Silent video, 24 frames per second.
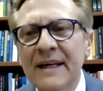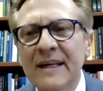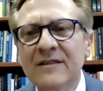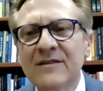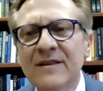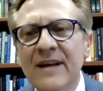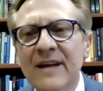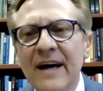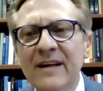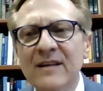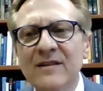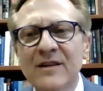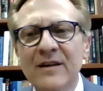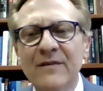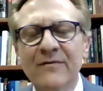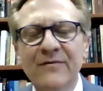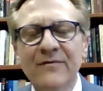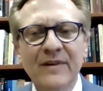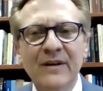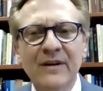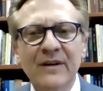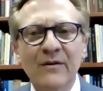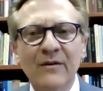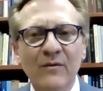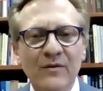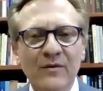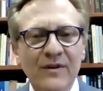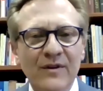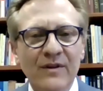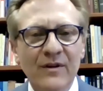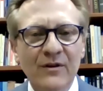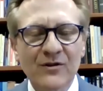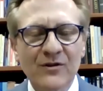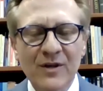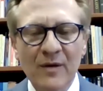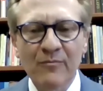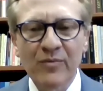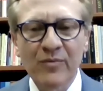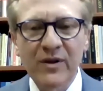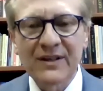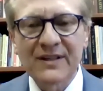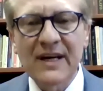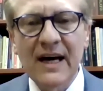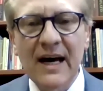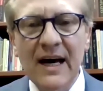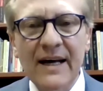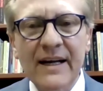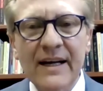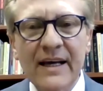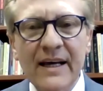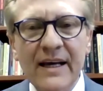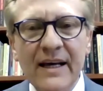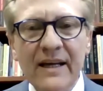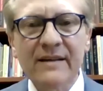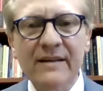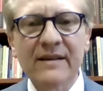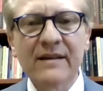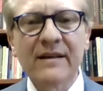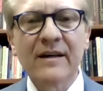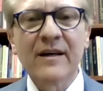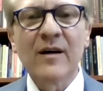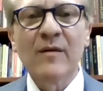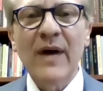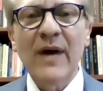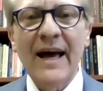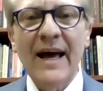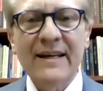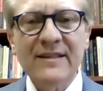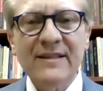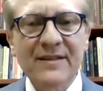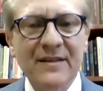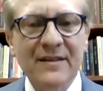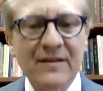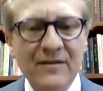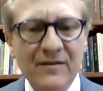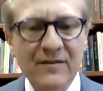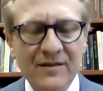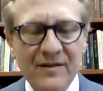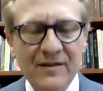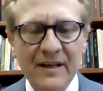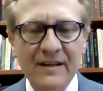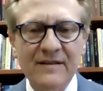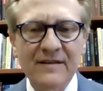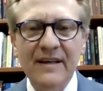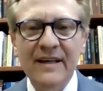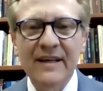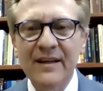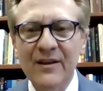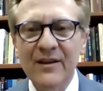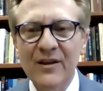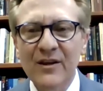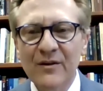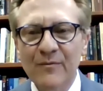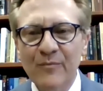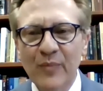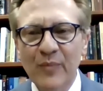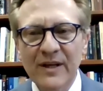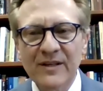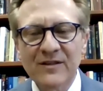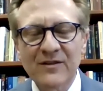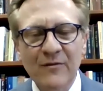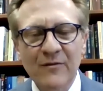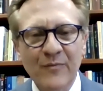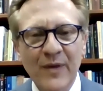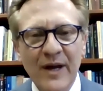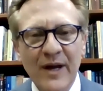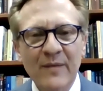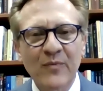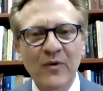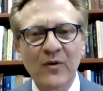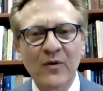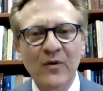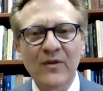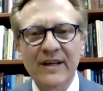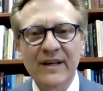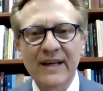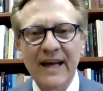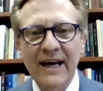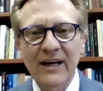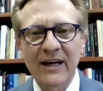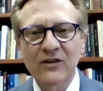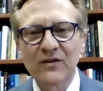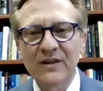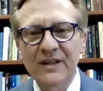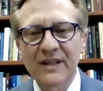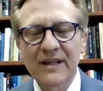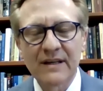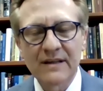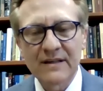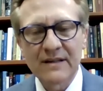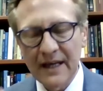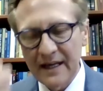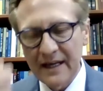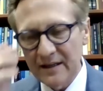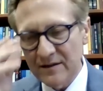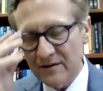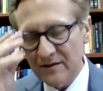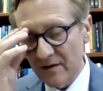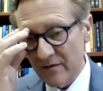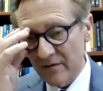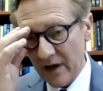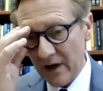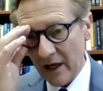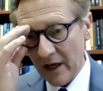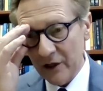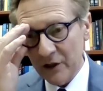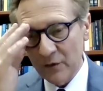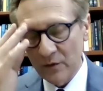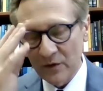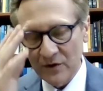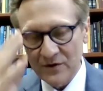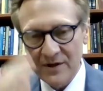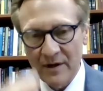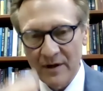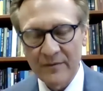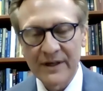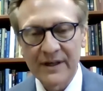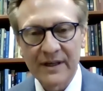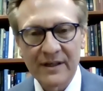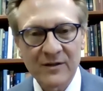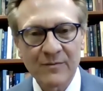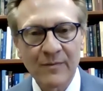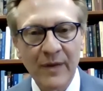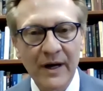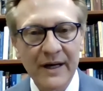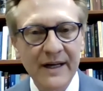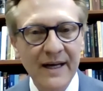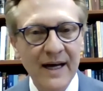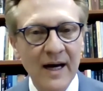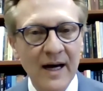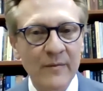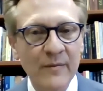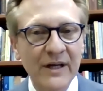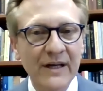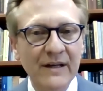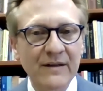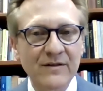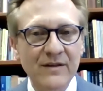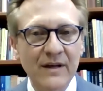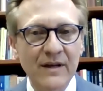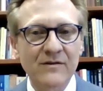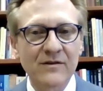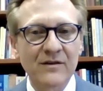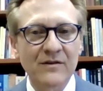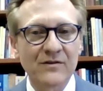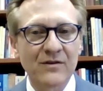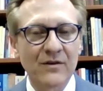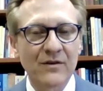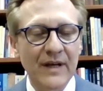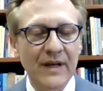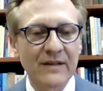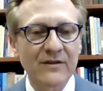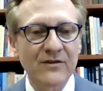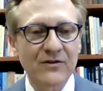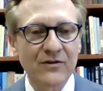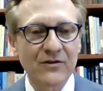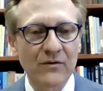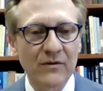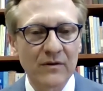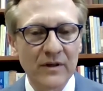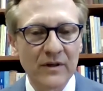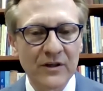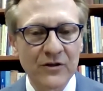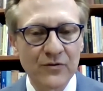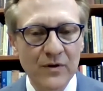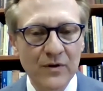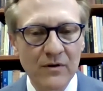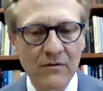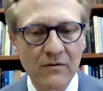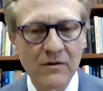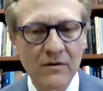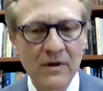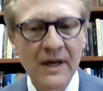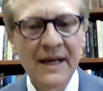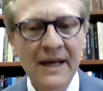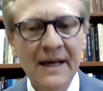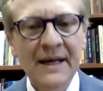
it's not as if you know there's some platonic um, essence that's in the piece of paper that actually contains the value or something. It's by common consensus. So that's certainly true,